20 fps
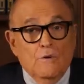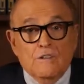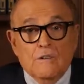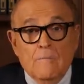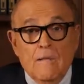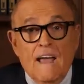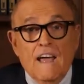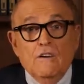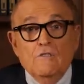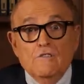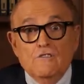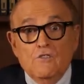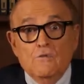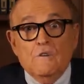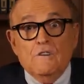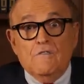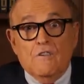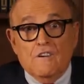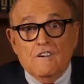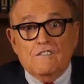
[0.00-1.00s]
with a man who's
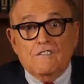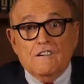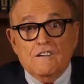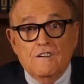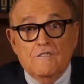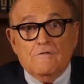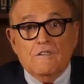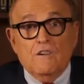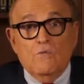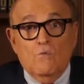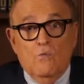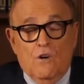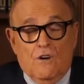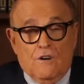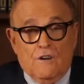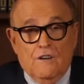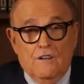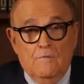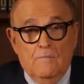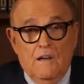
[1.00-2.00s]
doing very significant
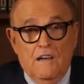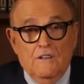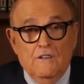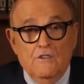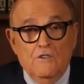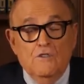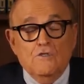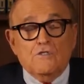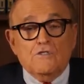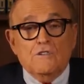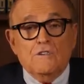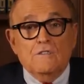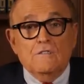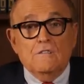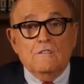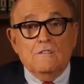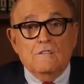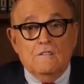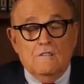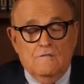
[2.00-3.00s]
work and a man that you should
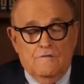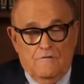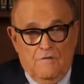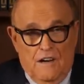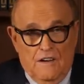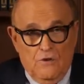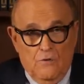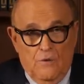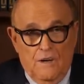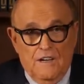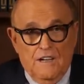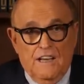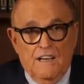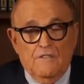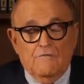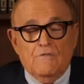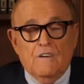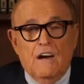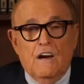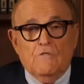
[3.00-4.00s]
find a way to
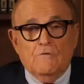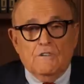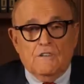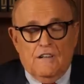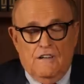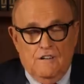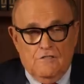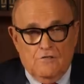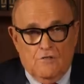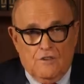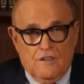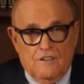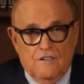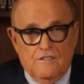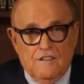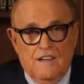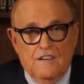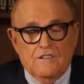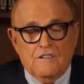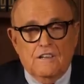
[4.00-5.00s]
get involved with and his
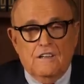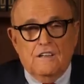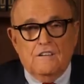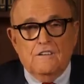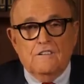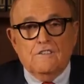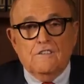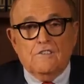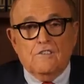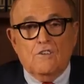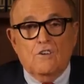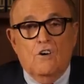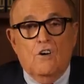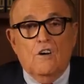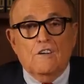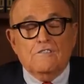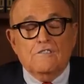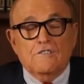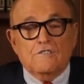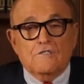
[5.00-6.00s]
organization. And this is a
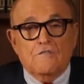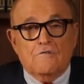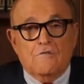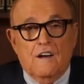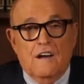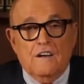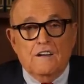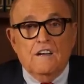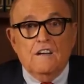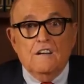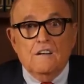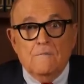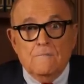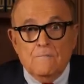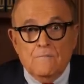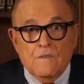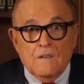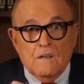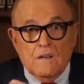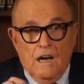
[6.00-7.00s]
cause you should find
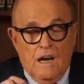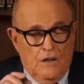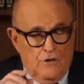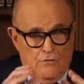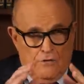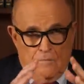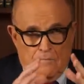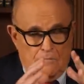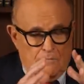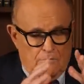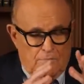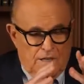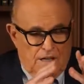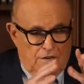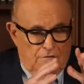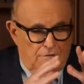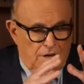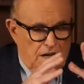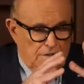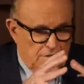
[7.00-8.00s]
either
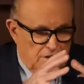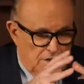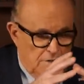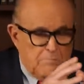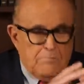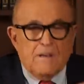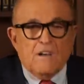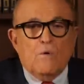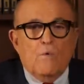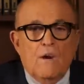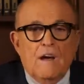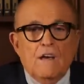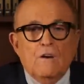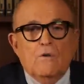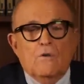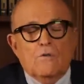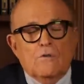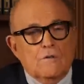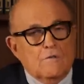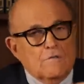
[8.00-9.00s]
get involved in a big
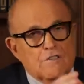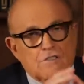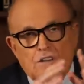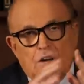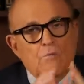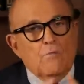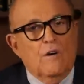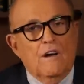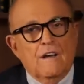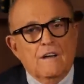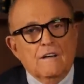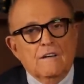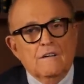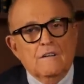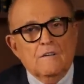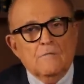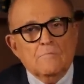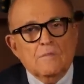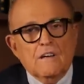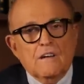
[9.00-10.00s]
way or in some way,
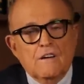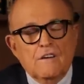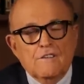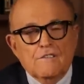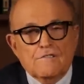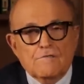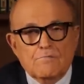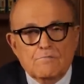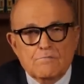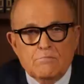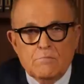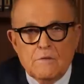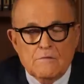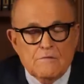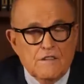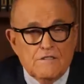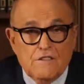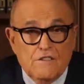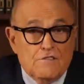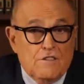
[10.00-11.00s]
because
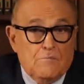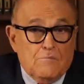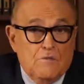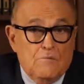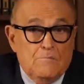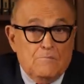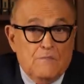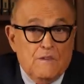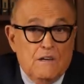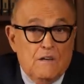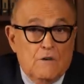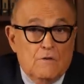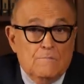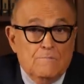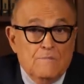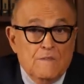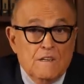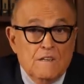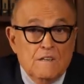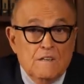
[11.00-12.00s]
this is something, you
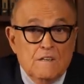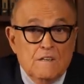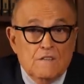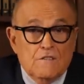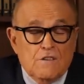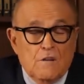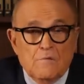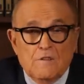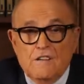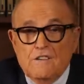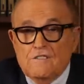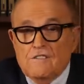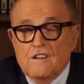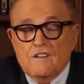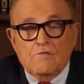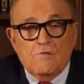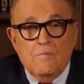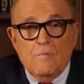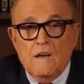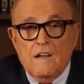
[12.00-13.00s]
know, some of these
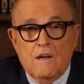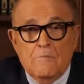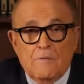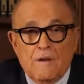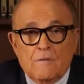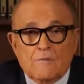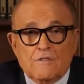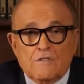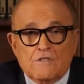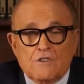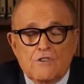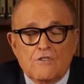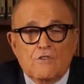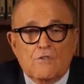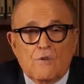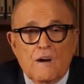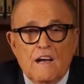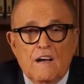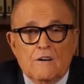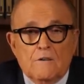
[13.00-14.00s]
things we may not be able to turn
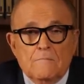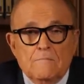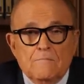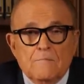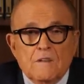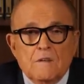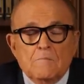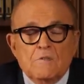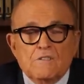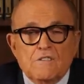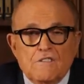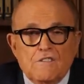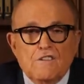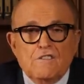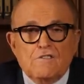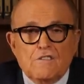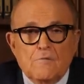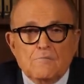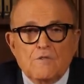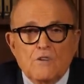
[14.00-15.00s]
around, but this
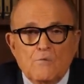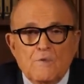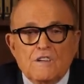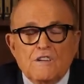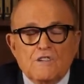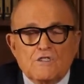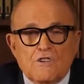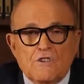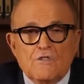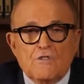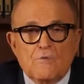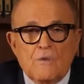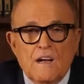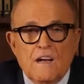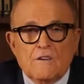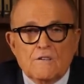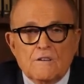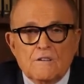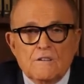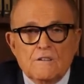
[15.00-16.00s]
is something we can turn
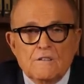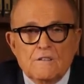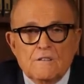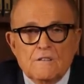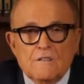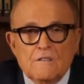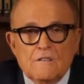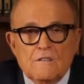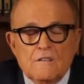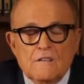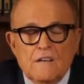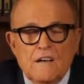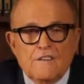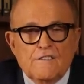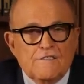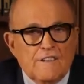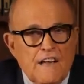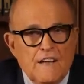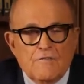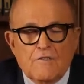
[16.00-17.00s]
around
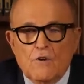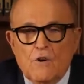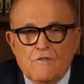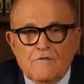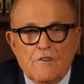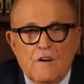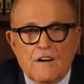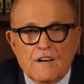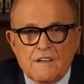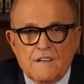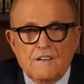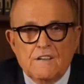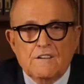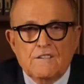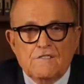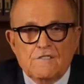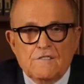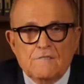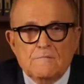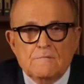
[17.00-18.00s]
and save an awful lot of
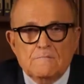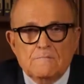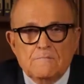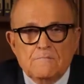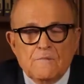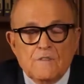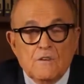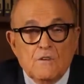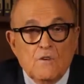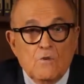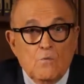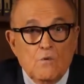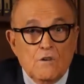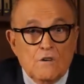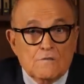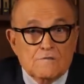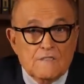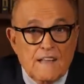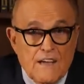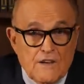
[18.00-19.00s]
kids.
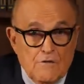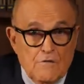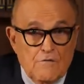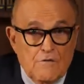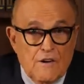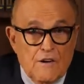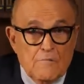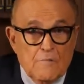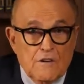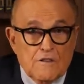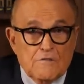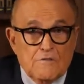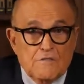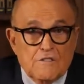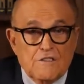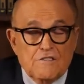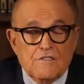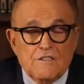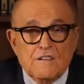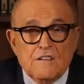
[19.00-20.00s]
Well, thank you very much
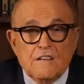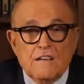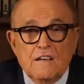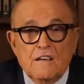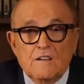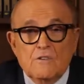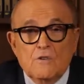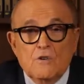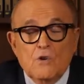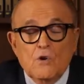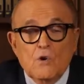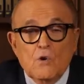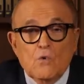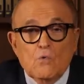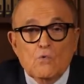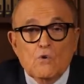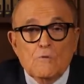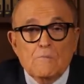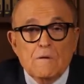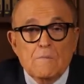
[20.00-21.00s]
for listening, and
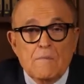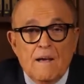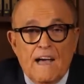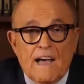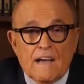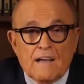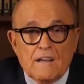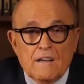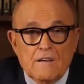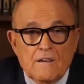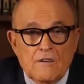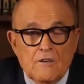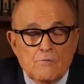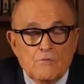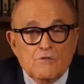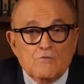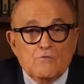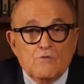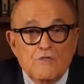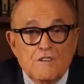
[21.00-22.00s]
we'll be back
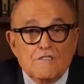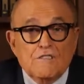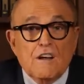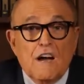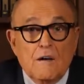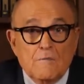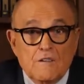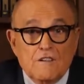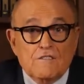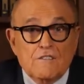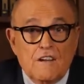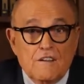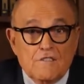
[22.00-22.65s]
with Rudy's Common